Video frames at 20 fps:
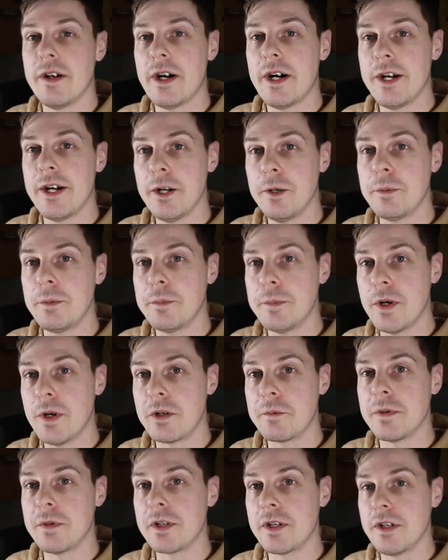I open
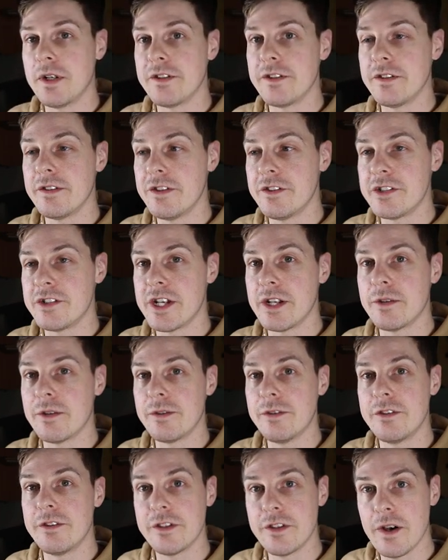Pokemon cards on this
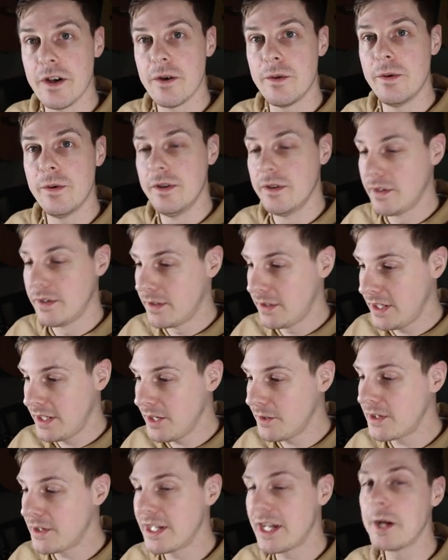channel, so
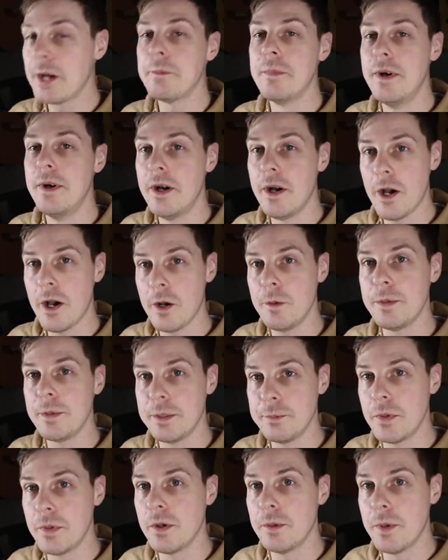here I am,
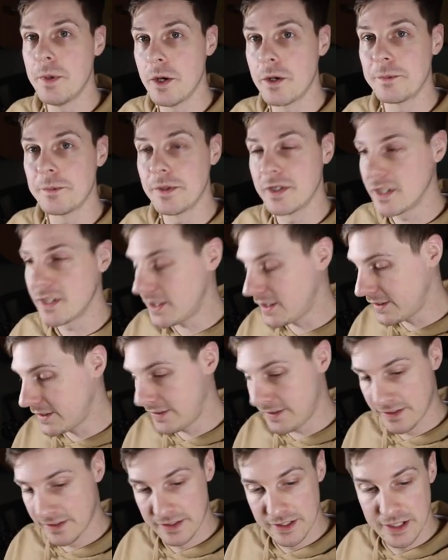opening more Pokemon cards.